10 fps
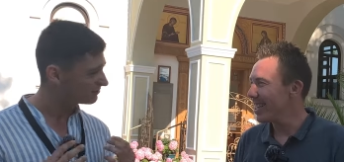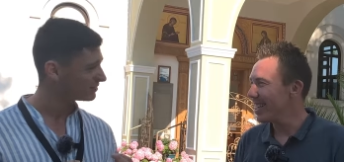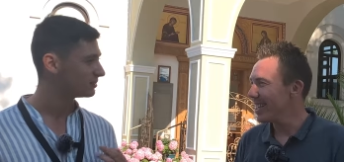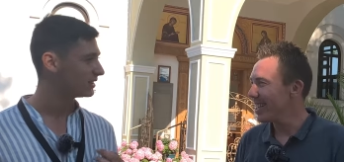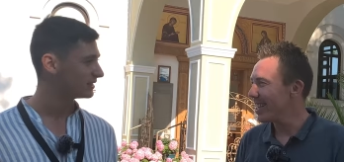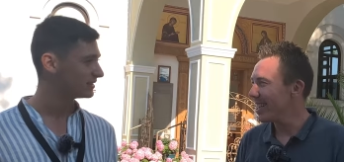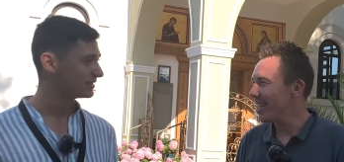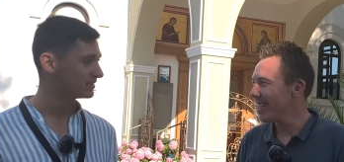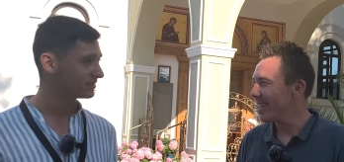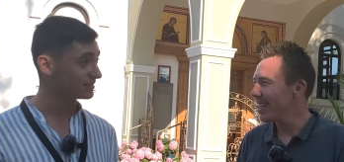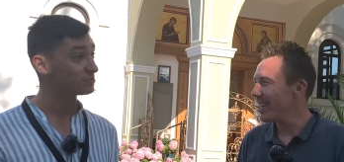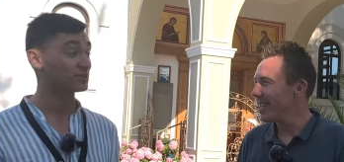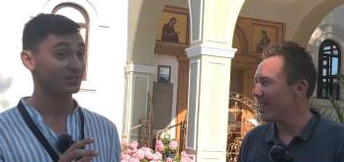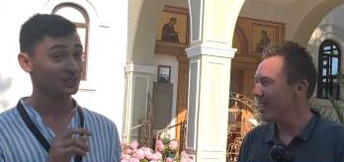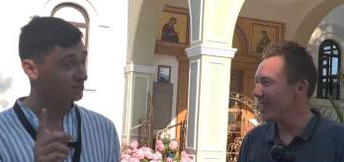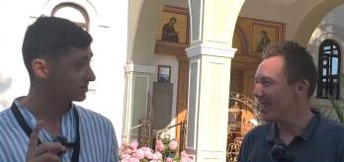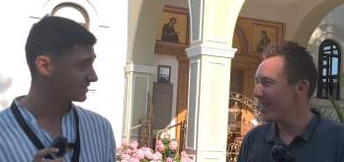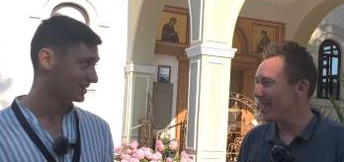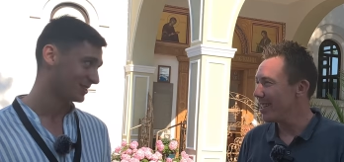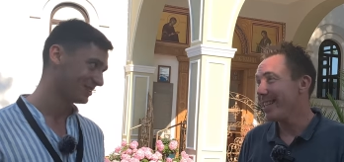Speaker 1: quite interesting
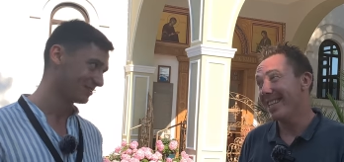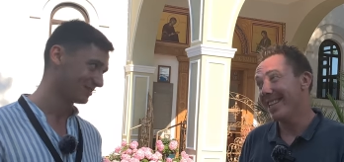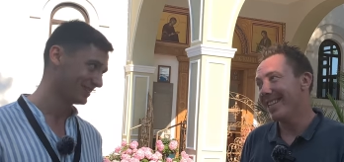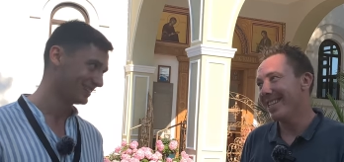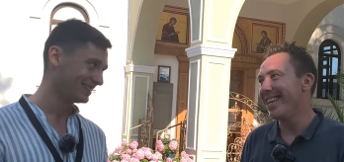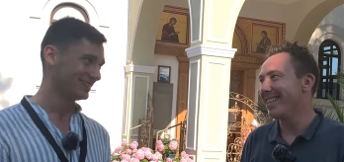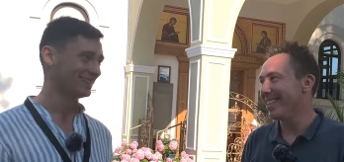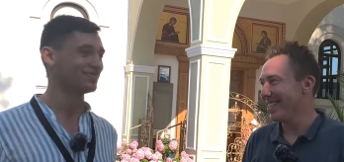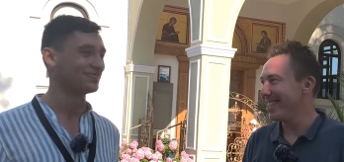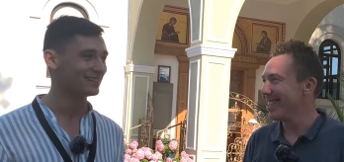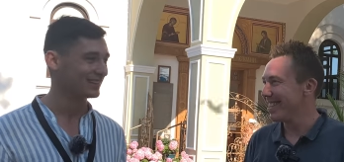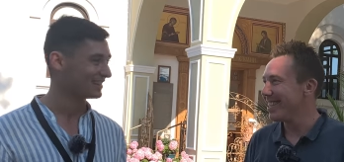dishes and history. Yes. As well, yeah.